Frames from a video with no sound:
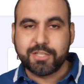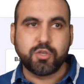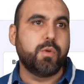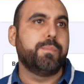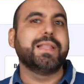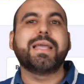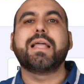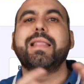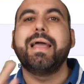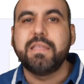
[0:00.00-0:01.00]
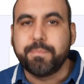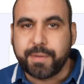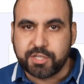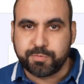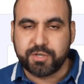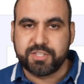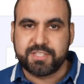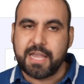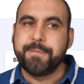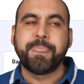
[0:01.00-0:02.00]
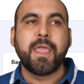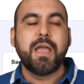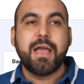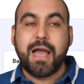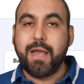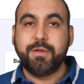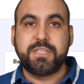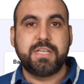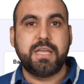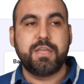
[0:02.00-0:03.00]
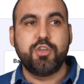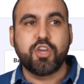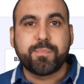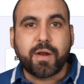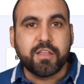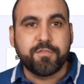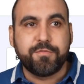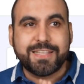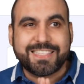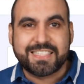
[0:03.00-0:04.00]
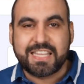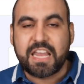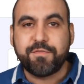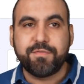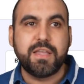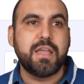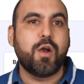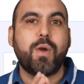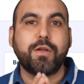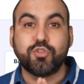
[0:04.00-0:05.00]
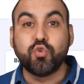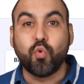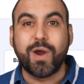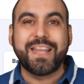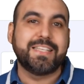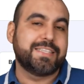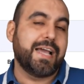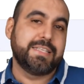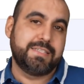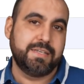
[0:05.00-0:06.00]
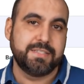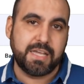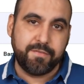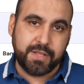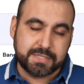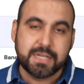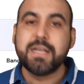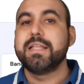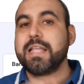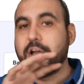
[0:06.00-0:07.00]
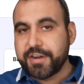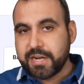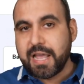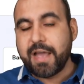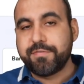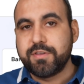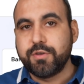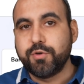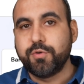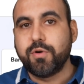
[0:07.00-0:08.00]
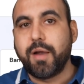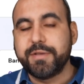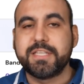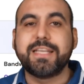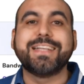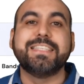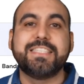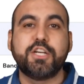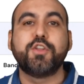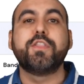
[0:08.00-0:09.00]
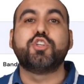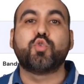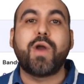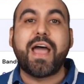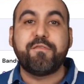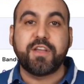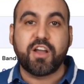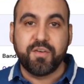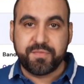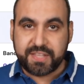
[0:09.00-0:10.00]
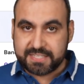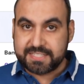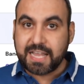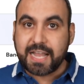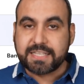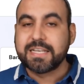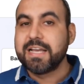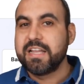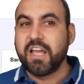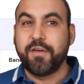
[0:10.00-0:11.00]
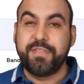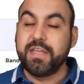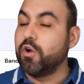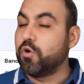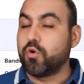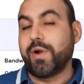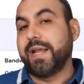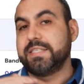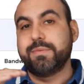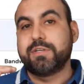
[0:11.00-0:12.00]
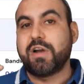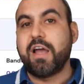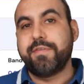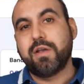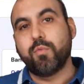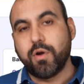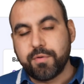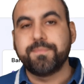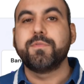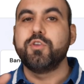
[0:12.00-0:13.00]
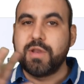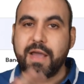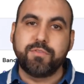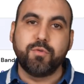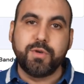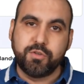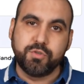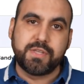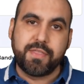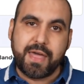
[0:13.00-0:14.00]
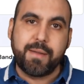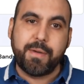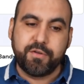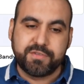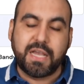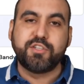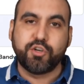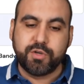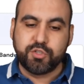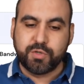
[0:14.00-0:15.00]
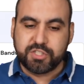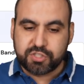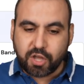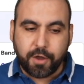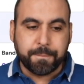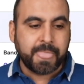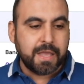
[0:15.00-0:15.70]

So it would be like a landing page per se. I would say you could probably fit safely around twenty sites inside of this. Now you're gonna have to obviously consider the traffic of these sites. Now if they go crazy with traffic, well, you'd have to reduce that amount of sites you're going to install.